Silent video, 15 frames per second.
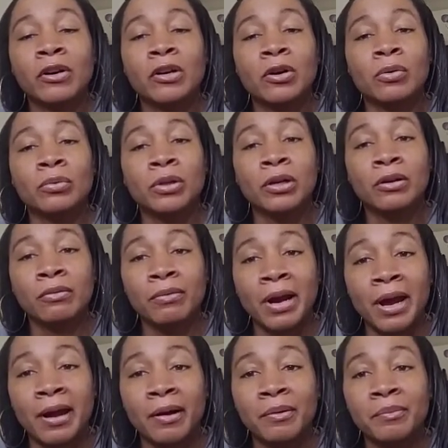Go look
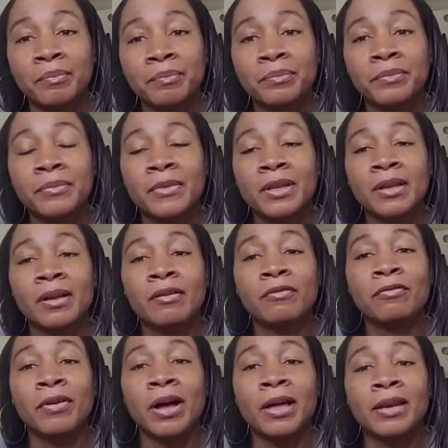around.
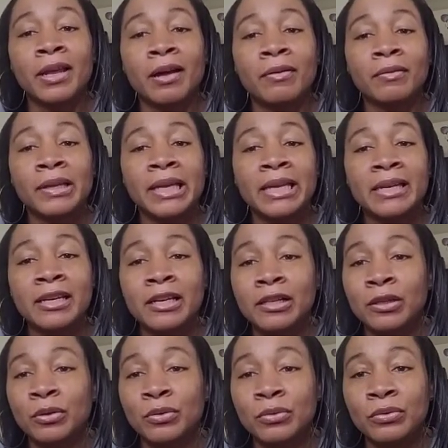Find out any
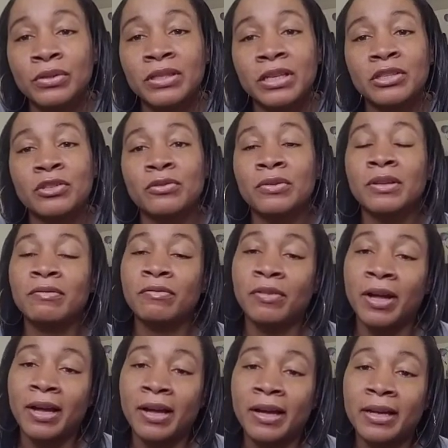clues that you can
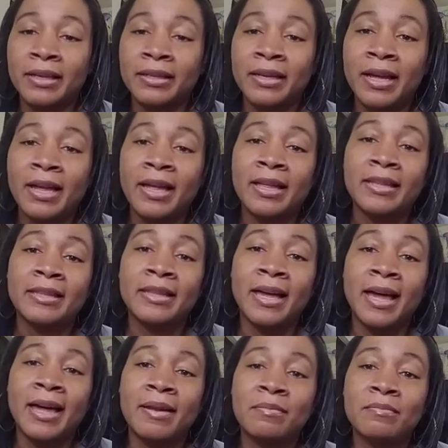find
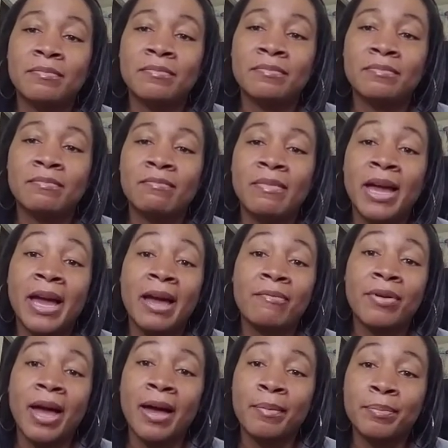that may
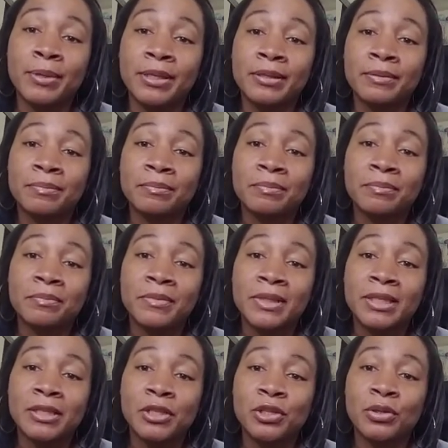have happened,
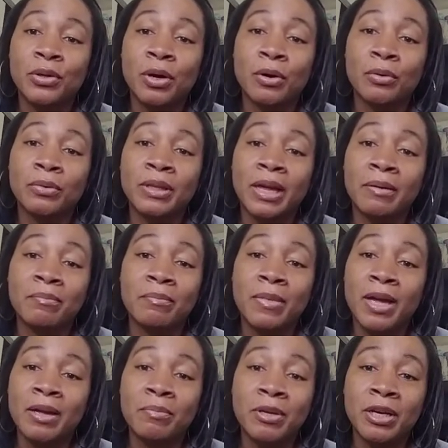you know, that
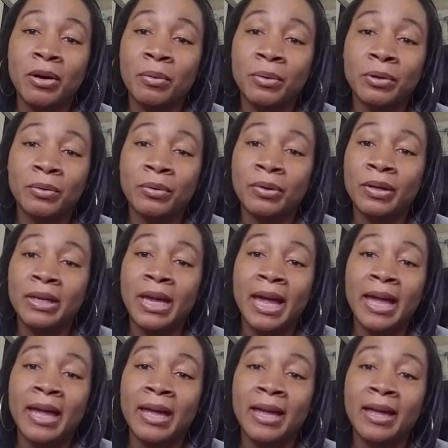may be going on,
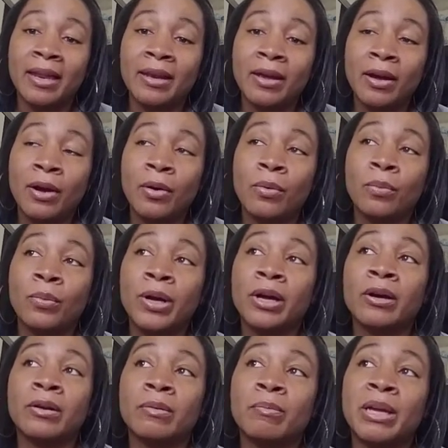and we're
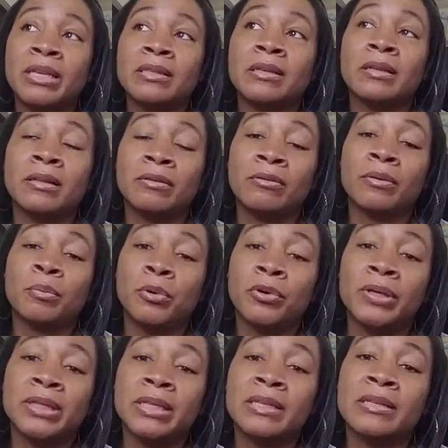going to basically
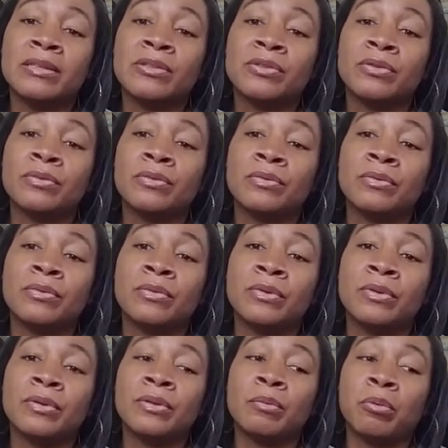report this to
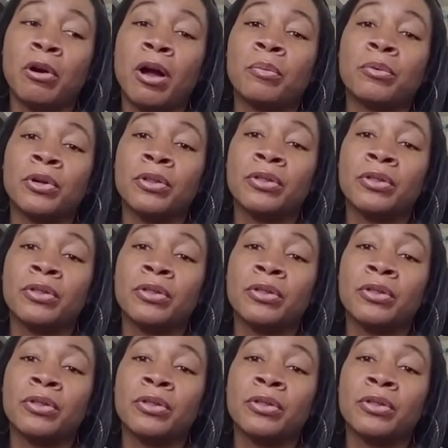the proper